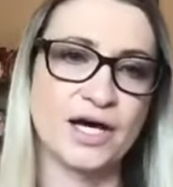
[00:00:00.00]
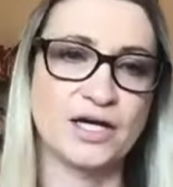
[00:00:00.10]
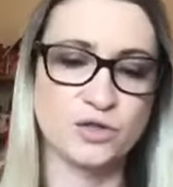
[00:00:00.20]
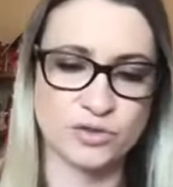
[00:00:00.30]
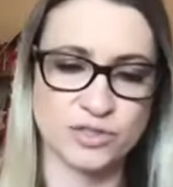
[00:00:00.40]

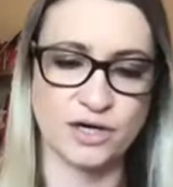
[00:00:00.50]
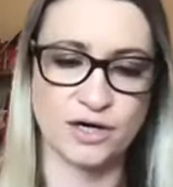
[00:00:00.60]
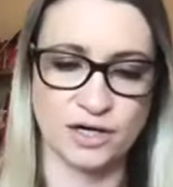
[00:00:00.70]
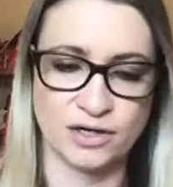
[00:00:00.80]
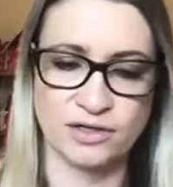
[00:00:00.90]
those
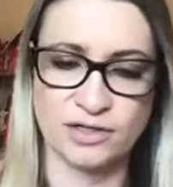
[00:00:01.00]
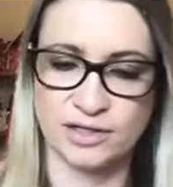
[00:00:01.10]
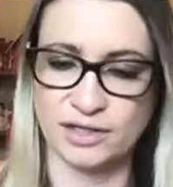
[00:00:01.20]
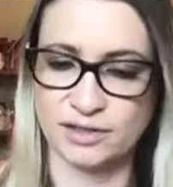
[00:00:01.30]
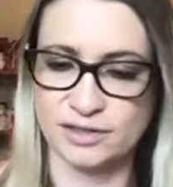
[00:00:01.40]
are
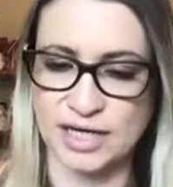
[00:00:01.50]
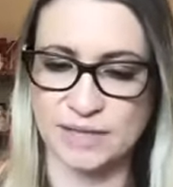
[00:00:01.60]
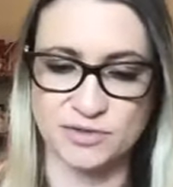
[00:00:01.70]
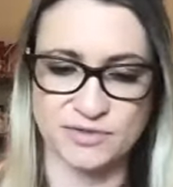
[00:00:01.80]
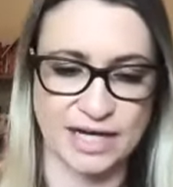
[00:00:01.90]

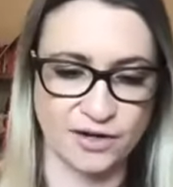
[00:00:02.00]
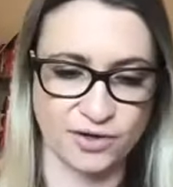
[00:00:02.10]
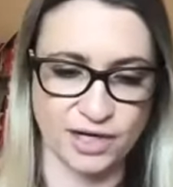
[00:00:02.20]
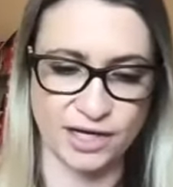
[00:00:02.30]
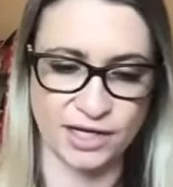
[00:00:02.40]
types of
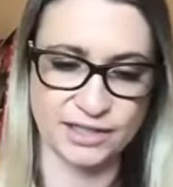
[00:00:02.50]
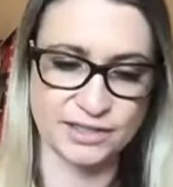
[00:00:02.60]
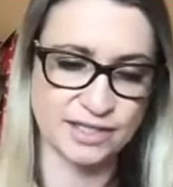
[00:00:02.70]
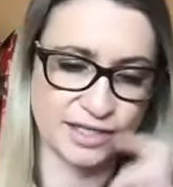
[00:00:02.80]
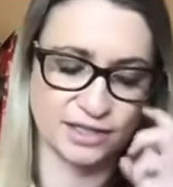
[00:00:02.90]

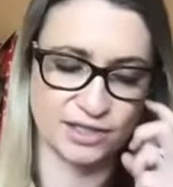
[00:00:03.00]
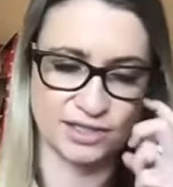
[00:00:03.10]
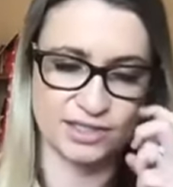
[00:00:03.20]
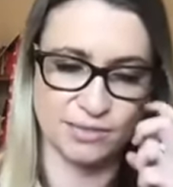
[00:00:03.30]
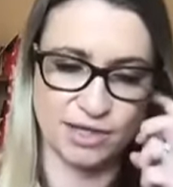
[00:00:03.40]
cytokines. And then there are
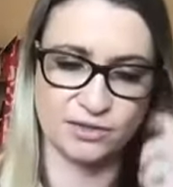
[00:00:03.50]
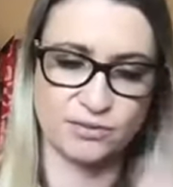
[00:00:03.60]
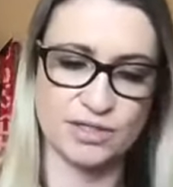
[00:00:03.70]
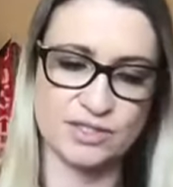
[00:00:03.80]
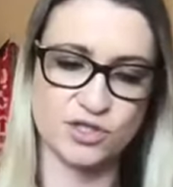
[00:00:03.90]
some other
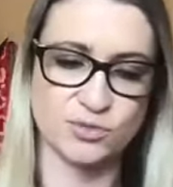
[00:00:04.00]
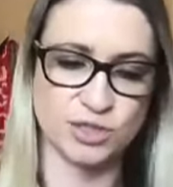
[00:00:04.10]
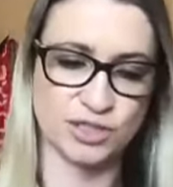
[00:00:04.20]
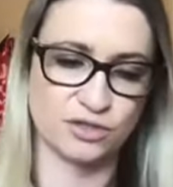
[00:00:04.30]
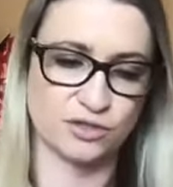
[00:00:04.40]
ones. Tumor
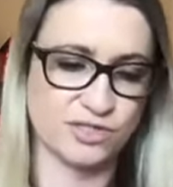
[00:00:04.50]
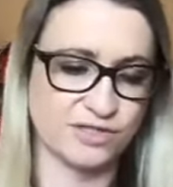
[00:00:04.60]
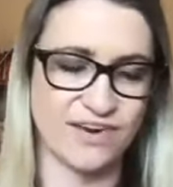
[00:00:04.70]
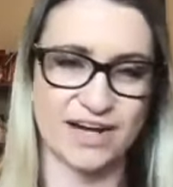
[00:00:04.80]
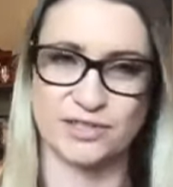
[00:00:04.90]
necrosis
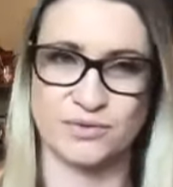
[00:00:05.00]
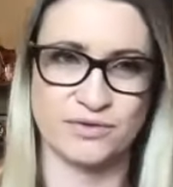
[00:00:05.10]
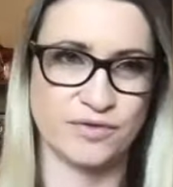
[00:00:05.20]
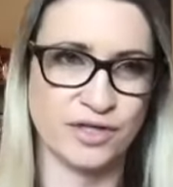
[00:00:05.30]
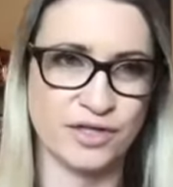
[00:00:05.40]
factor, we
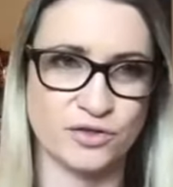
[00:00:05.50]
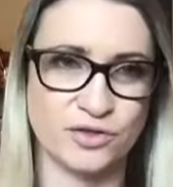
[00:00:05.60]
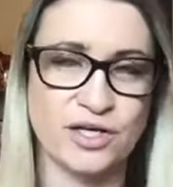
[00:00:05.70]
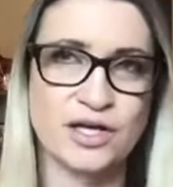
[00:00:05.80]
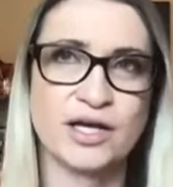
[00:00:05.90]
really don't
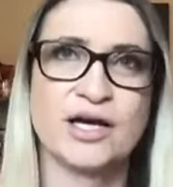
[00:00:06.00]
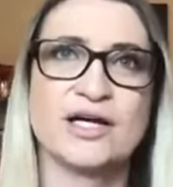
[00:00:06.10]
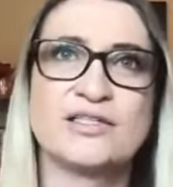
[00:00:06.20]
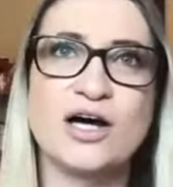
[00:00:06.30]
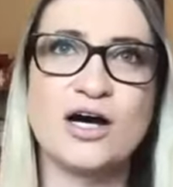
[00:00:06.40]

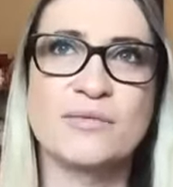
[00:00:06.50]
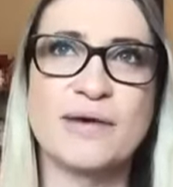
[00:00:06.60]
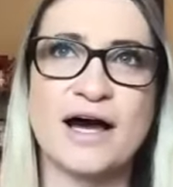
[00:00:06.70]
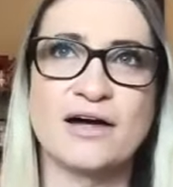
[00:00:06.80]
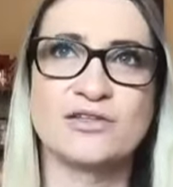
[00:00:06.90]
talk
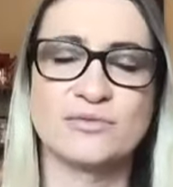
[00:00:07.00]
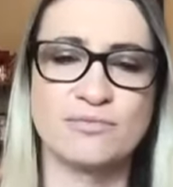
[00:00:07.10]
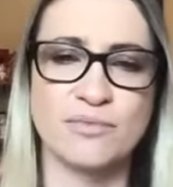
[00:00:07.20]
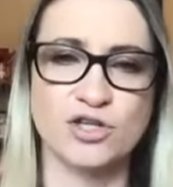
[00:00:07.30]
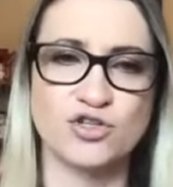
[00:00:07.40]
about
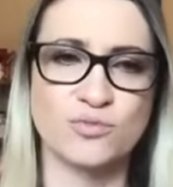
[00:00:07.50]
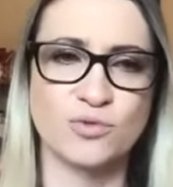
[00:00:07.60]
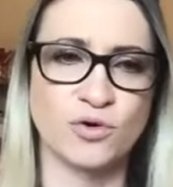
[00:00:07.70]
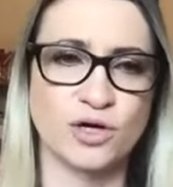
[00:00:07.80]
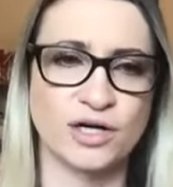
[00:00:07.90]
much
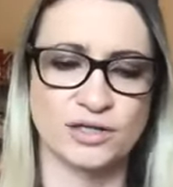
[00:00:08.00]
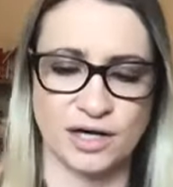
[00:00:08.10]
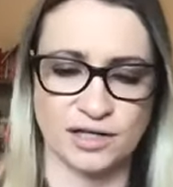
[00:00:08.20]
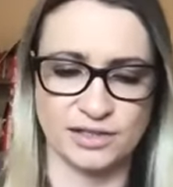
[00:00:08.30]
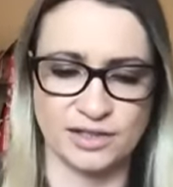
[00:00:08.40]
more
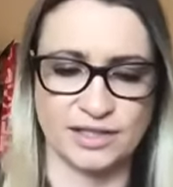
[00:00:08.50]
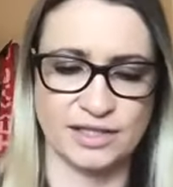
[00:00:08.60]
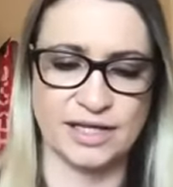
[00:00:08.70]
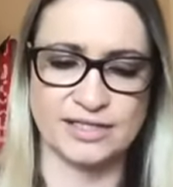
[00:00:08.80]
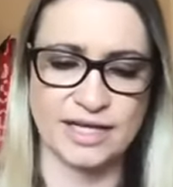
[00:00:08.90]
other than in
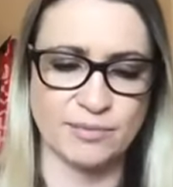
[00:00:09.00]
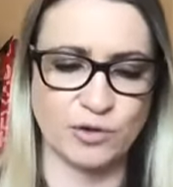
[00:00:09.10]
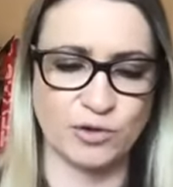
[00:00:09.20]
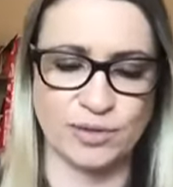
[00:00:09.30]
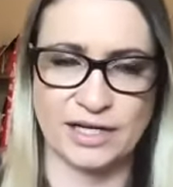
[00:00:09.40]
that
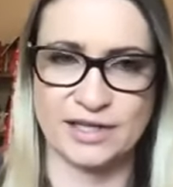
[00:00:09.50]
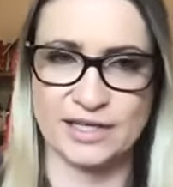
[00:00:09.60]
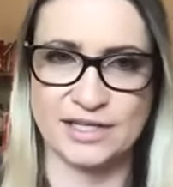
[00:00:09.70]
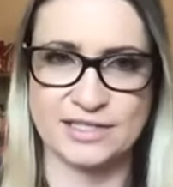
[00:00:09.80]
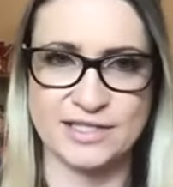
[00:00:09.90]
table, but I
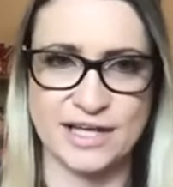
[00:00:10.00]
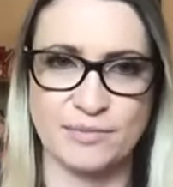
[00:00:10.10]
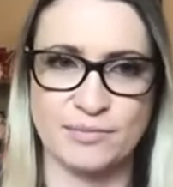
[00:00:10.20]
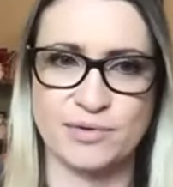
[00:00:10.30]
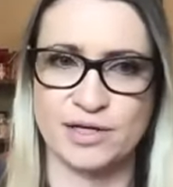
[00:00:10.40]
think its
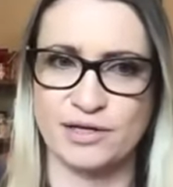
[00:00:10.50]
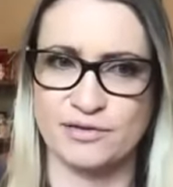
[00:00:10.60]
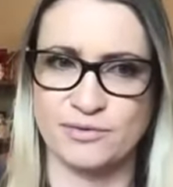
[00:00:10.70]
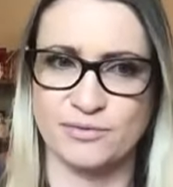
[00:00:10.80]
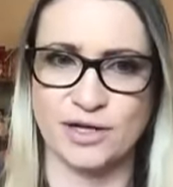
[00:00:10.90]
name pretty
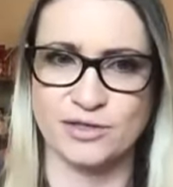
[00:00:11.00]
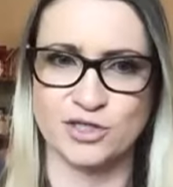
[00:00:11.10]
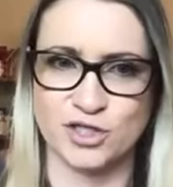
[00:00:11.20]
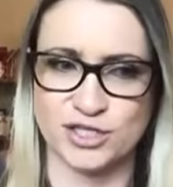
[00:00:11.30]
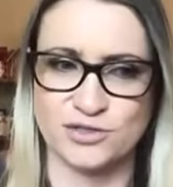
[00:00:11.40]
well
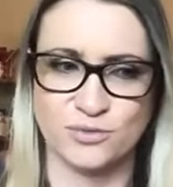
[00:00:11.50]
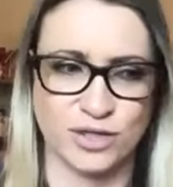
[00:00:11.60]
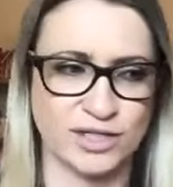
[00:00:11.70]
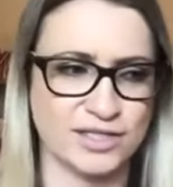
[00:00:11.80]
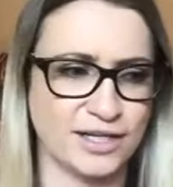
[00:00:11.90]
suggests what
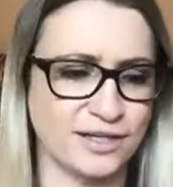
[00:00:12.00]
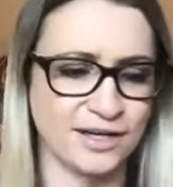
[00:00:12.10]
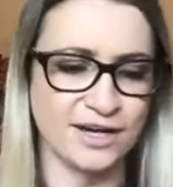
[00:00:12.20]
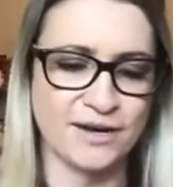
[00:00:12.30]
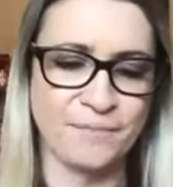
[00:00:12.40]
is it.
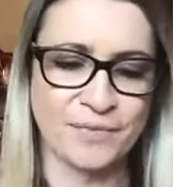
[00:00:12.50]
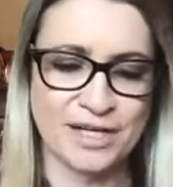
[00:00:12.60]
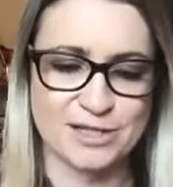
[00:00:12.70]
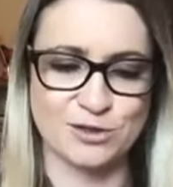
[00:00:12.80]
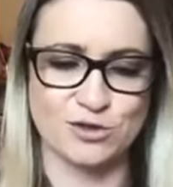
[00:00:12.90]

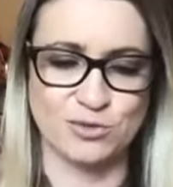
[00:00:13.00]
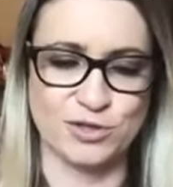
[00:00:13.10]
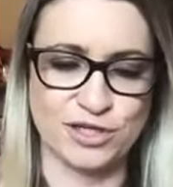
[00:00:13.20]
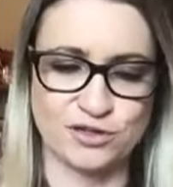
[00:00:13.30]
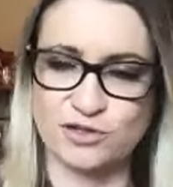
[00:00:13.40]
So tumor
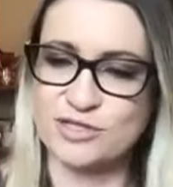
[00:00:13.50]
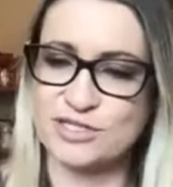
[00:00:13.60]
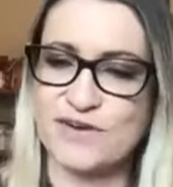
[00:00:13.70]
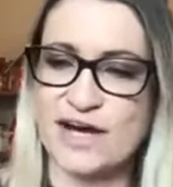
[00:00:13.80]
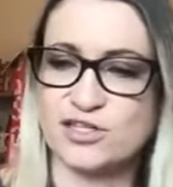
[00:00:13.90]
necrosis
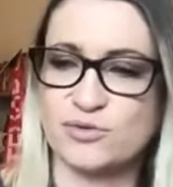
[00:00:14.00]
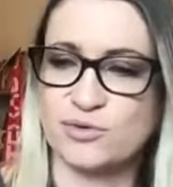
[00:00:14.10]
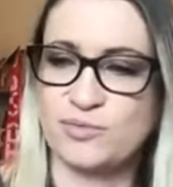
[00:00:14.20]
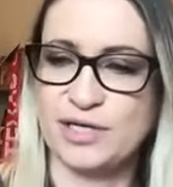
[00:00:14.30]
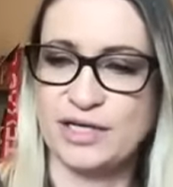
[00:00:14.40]
factor
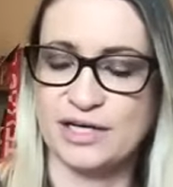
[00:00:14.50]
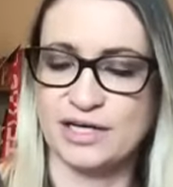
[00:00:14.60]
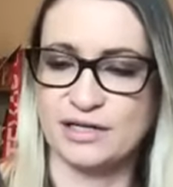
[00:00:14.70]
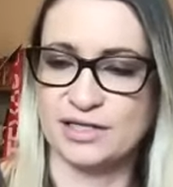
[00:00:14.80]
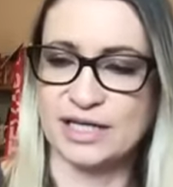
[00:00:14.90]
would be
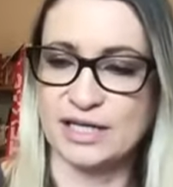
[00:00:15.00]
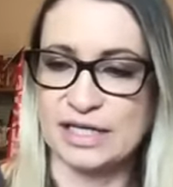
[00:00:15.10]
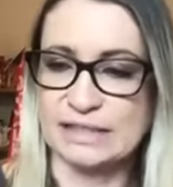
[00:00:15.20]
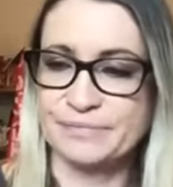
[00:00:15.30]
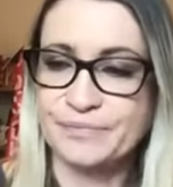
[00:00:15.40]

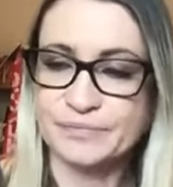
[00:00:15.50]
killing